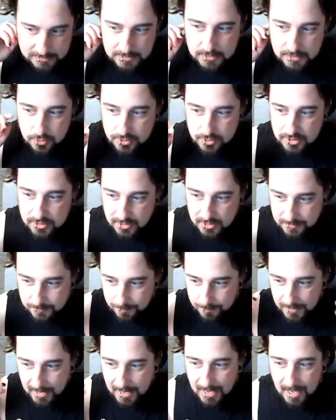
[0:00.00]
So she's like,
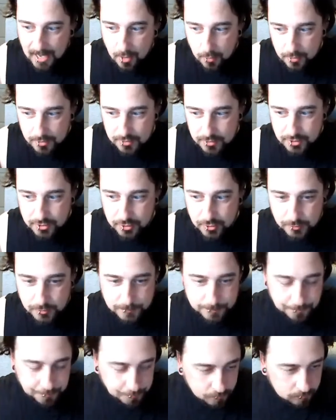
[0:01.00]
how
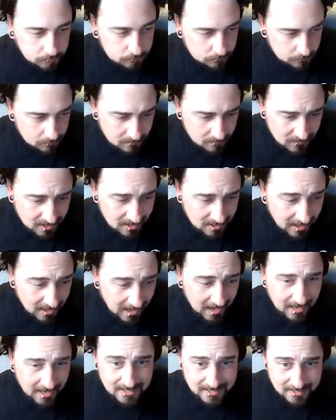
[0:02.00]
do
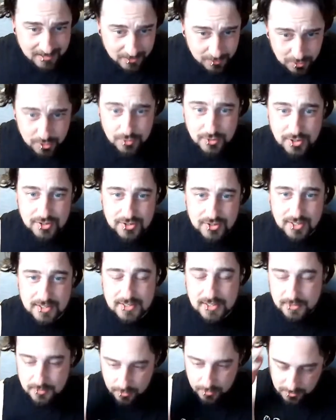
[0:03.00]
I do this? I
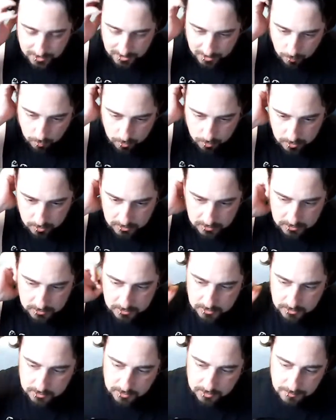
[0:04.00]
said to her, okay, well,
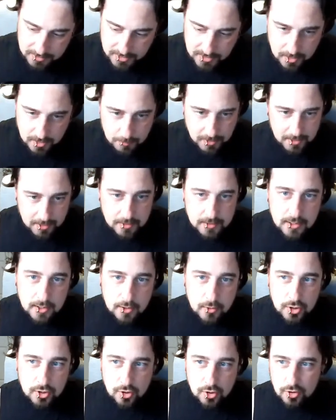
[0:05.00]
let me think about it. You
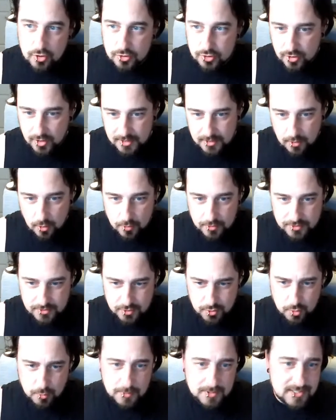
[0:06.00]
know, you're trying to go on
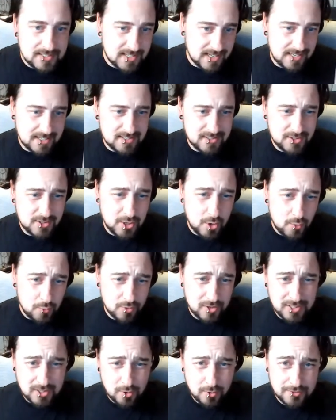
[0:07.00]
Zoom and these kids don't
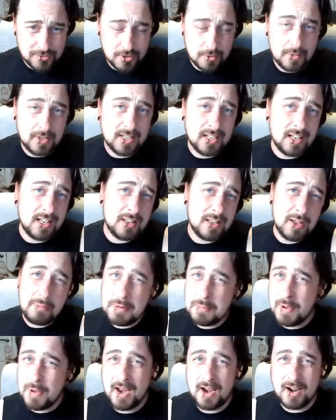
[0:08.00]
really go on Zoom. Look,
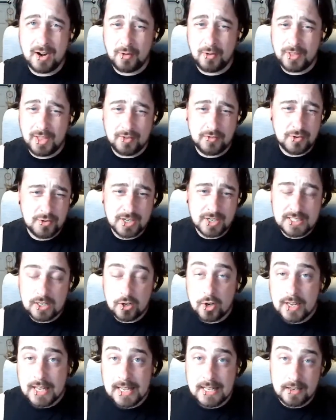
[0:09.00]
every parent out there, if you try to get
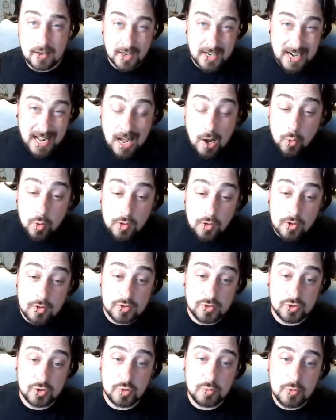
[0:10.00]
your kid on an hour long
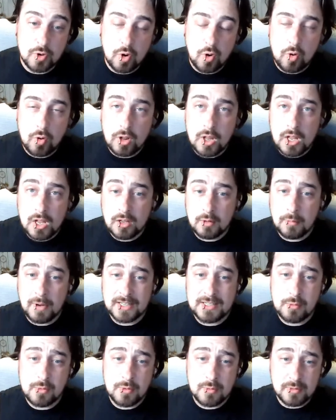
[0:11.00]
Zoom call,
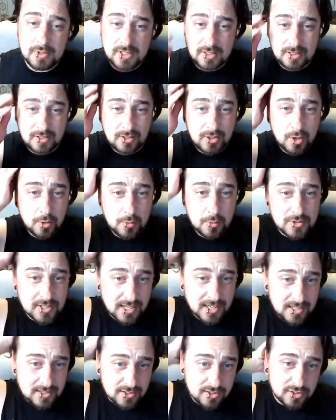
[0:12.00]
imagine what, look what it was
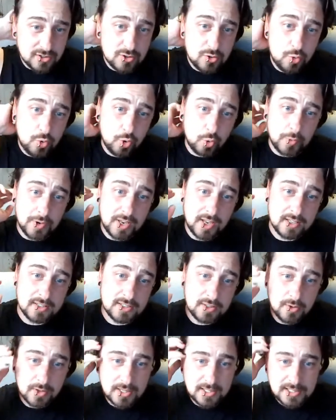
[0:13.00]
like in school when they has
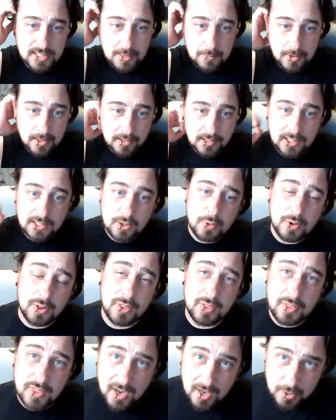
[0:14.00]
to do academia, let alone
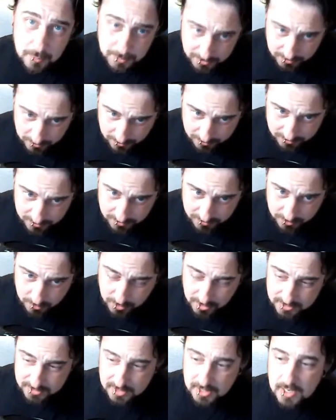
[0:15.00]
therapy, dude. This is
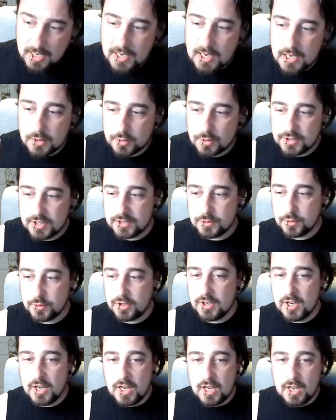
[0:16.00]
crazy. So I said to her,